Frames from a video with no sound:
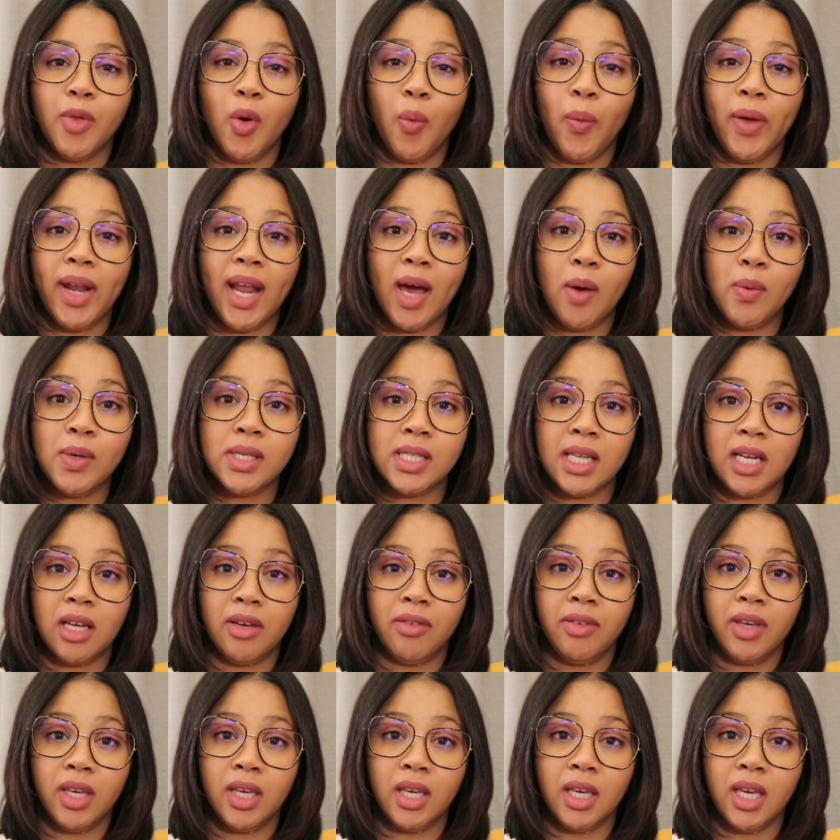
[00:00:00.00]
when I was
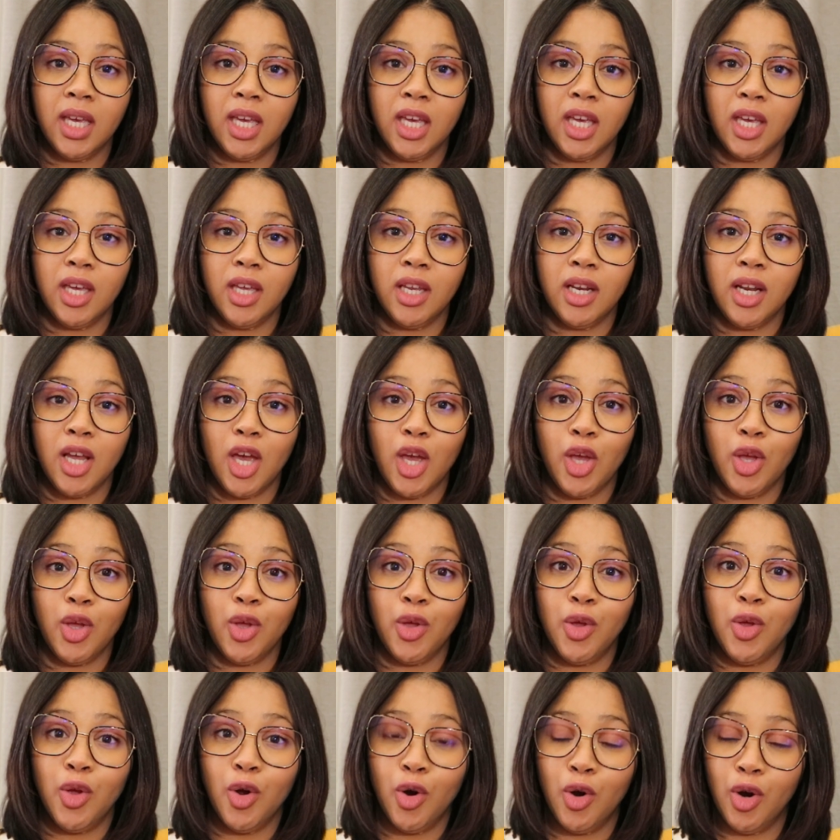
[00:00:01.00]
living in
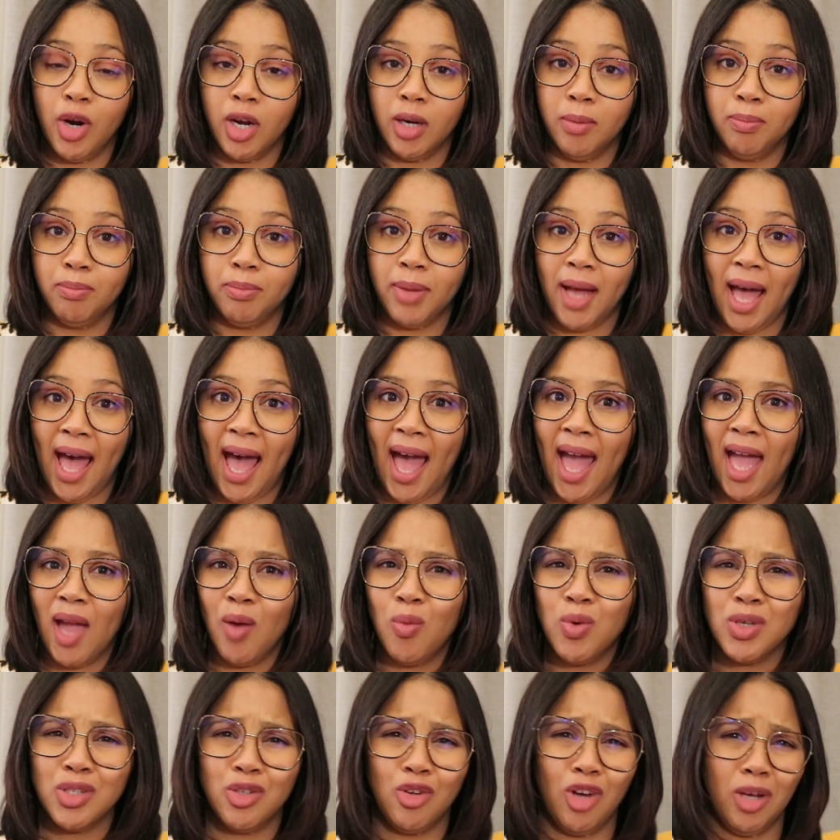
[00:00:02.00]
Europe, I
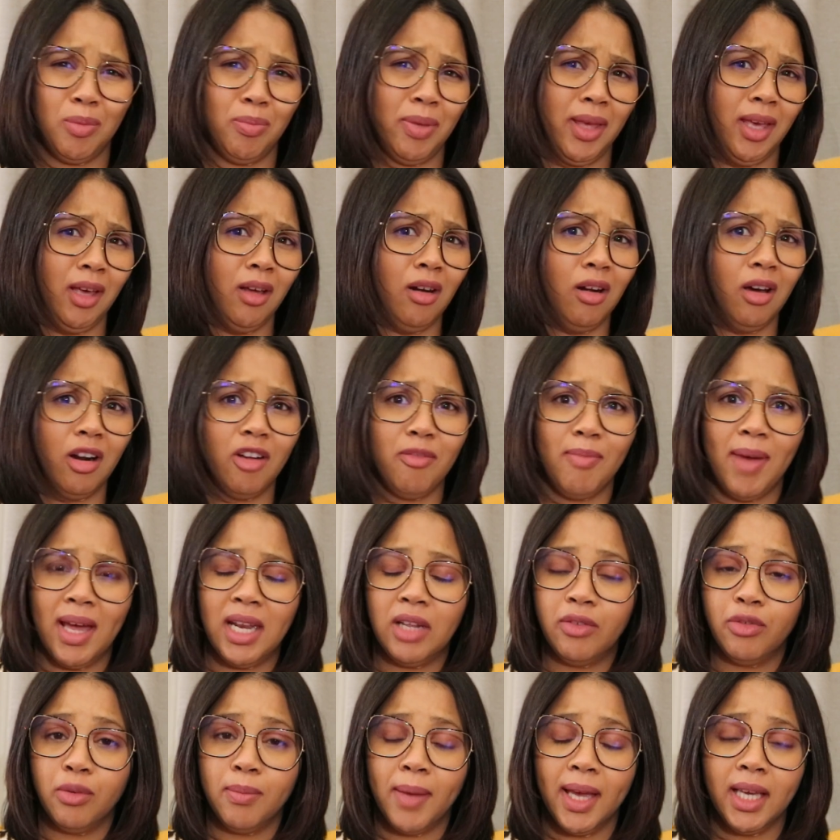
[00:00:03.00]
was not paying a lot of
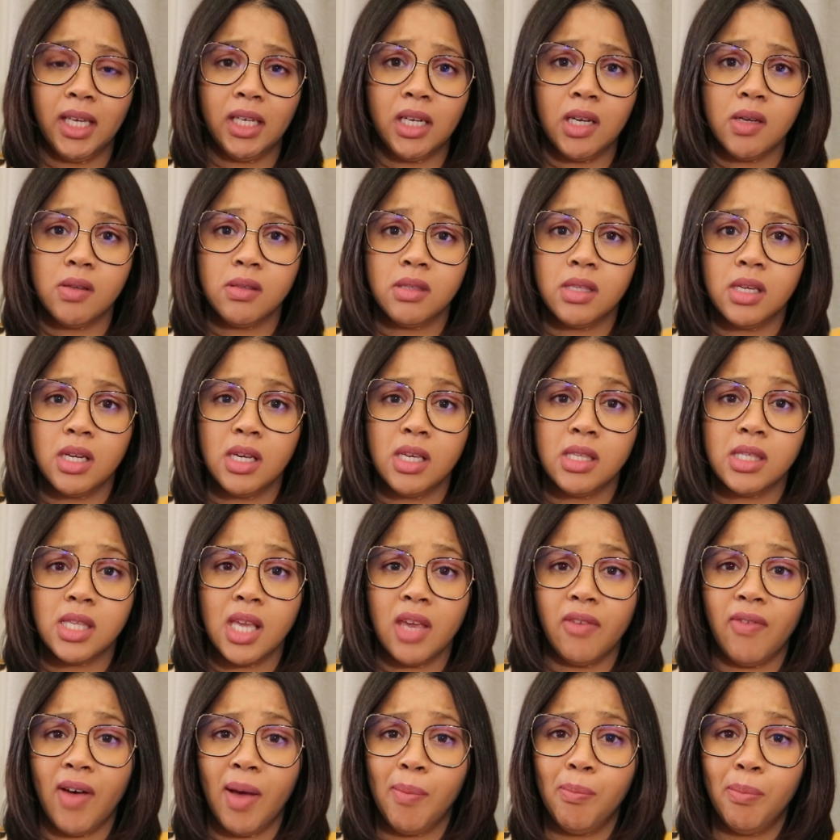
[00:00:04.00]
money for my groceries.
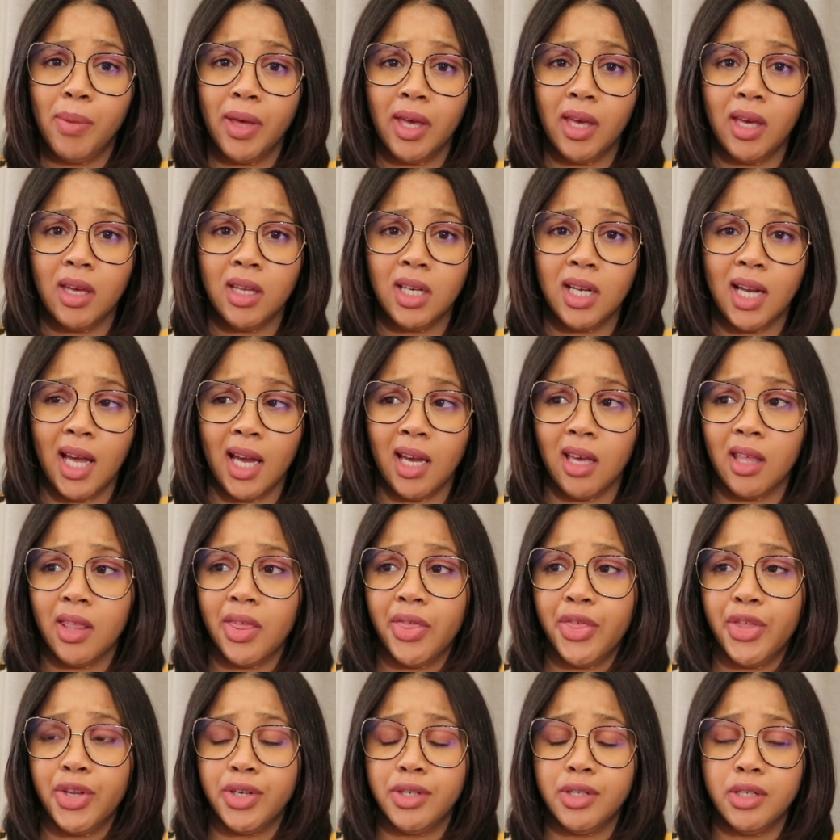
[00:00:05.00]
If I paid like
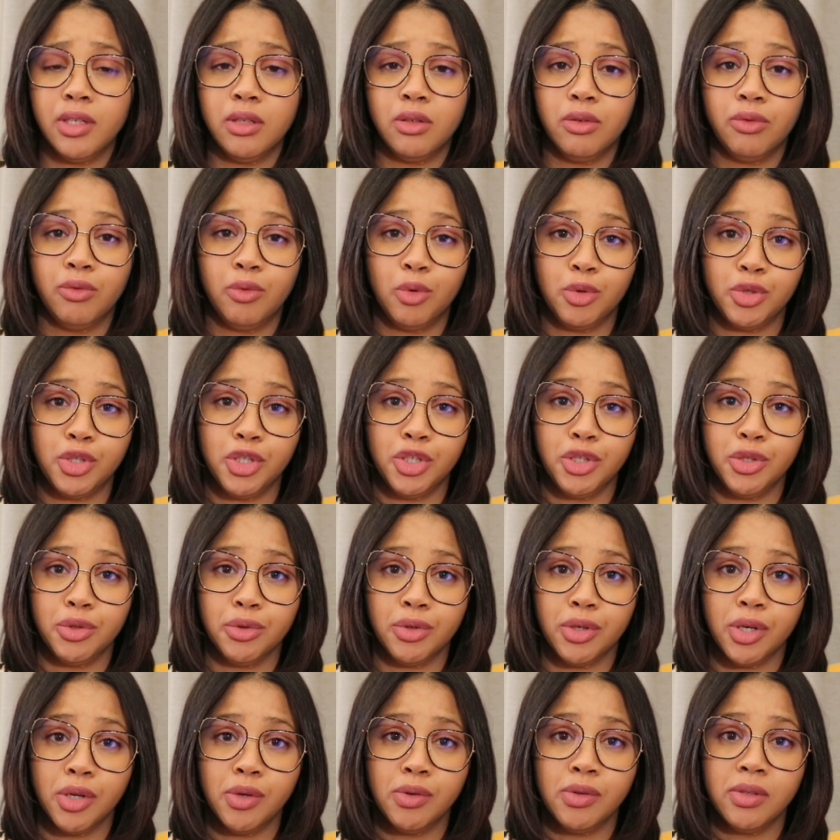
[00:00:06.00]
30 to 40
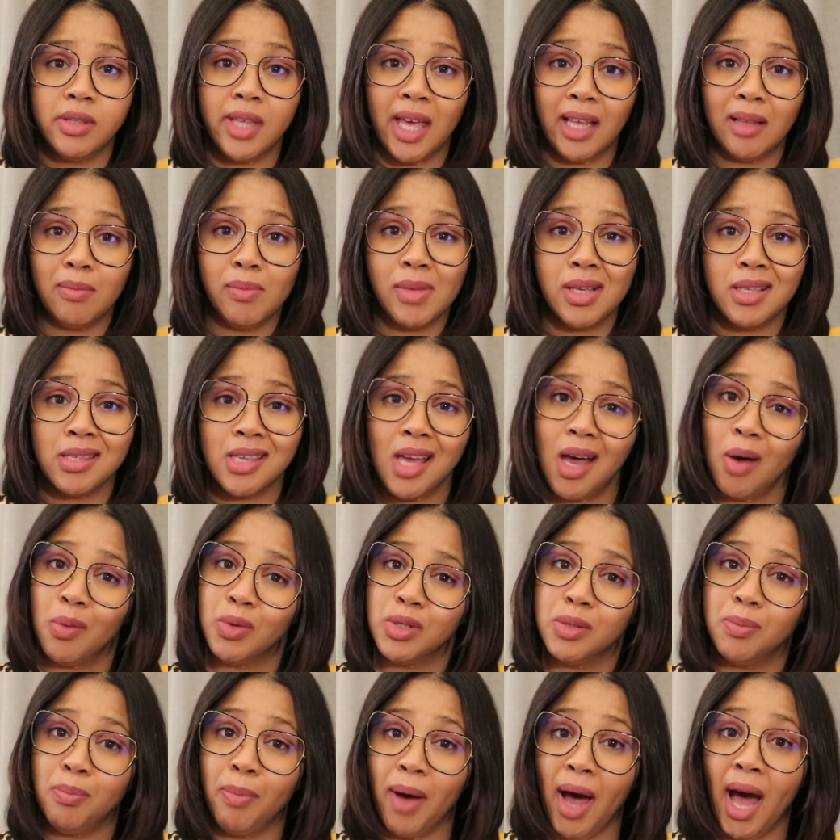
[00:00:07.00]
euros, that means I
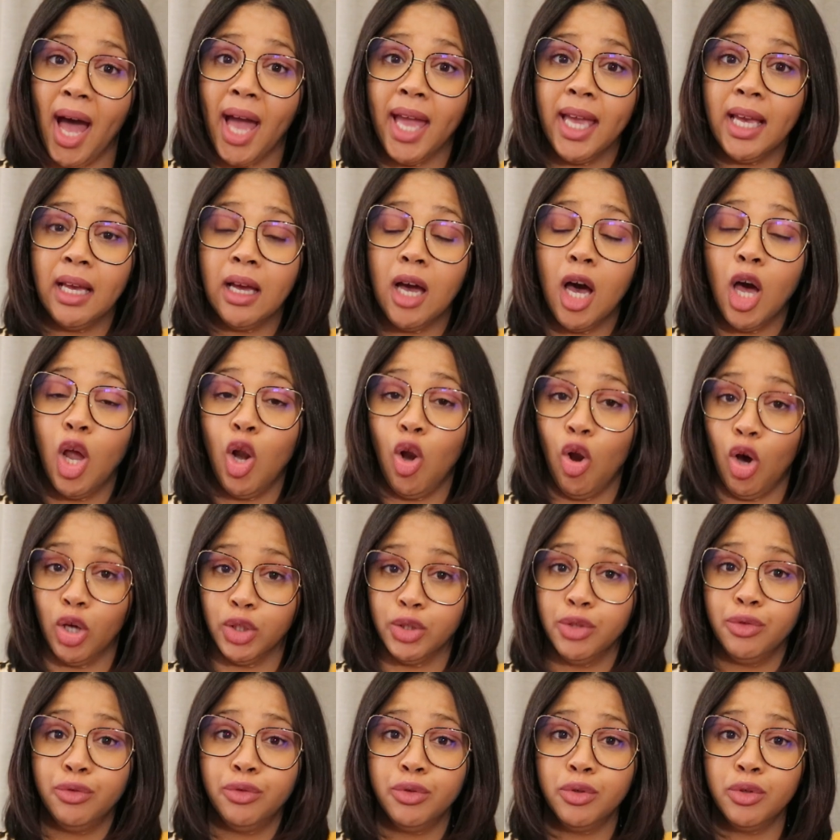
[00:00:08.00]
was buying a
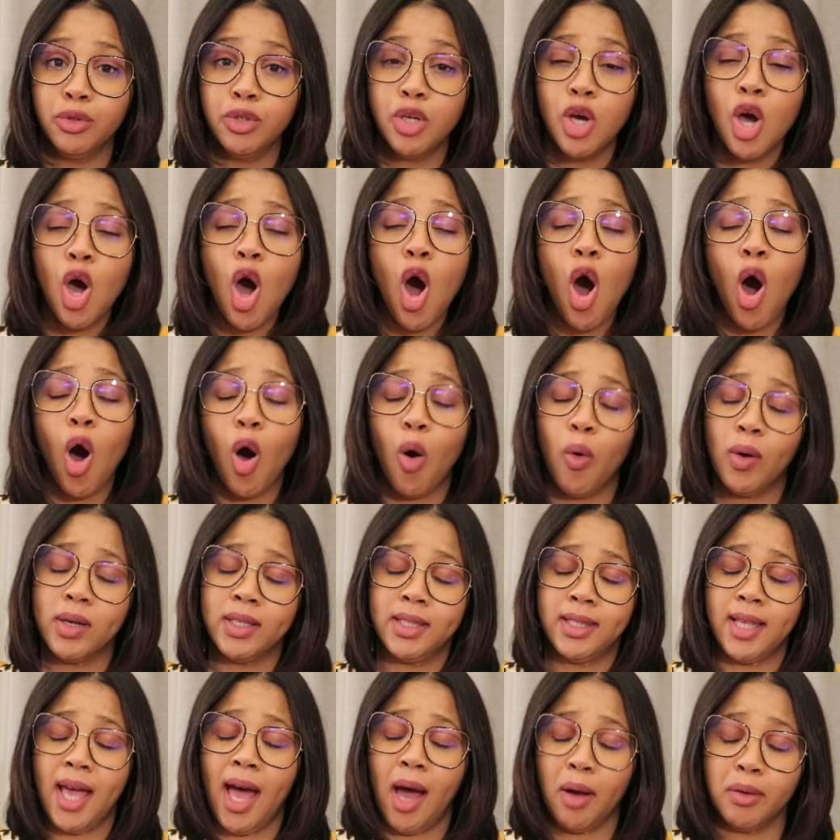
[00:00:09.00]
lot of food, or
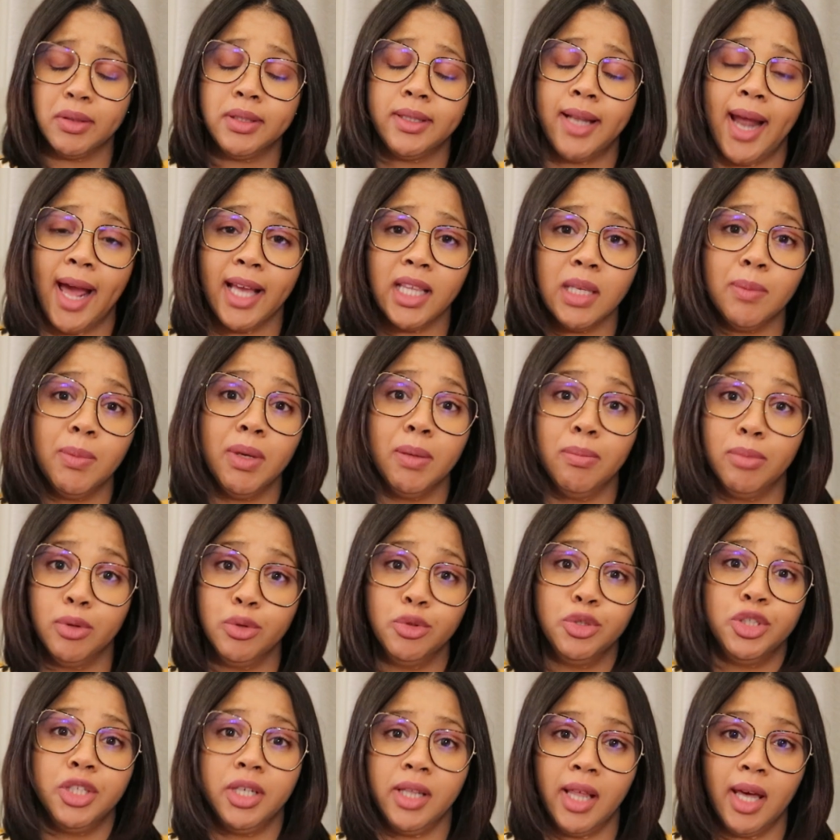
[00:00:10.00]
I was trying to be
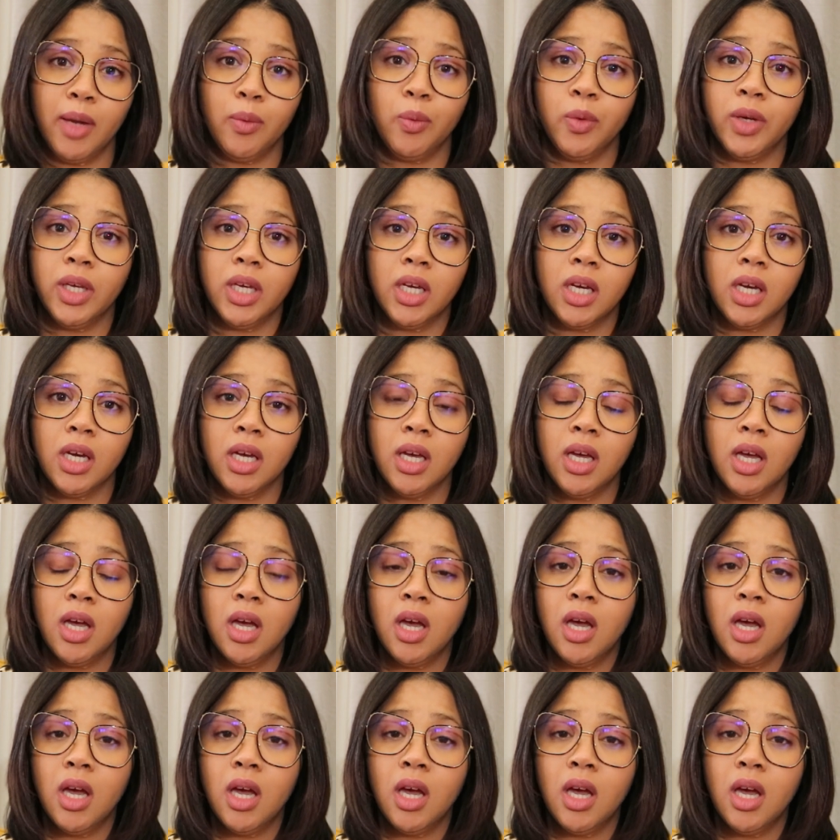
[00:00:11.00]
bougie that week.